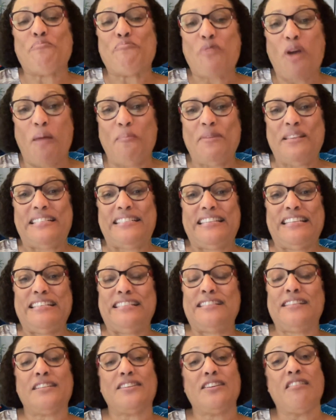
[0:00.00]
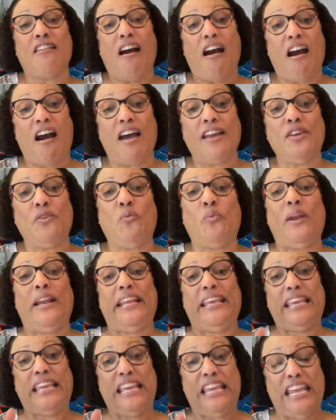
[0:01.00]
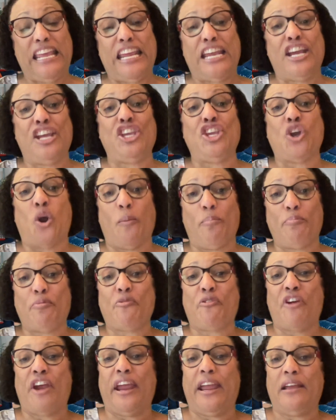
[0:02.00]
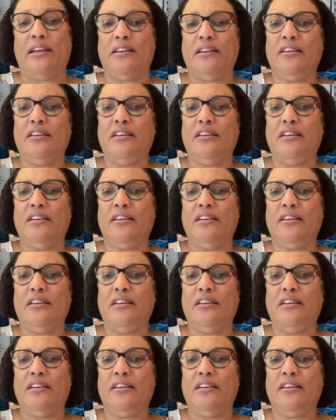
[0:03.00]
promises that God will hear your prayer.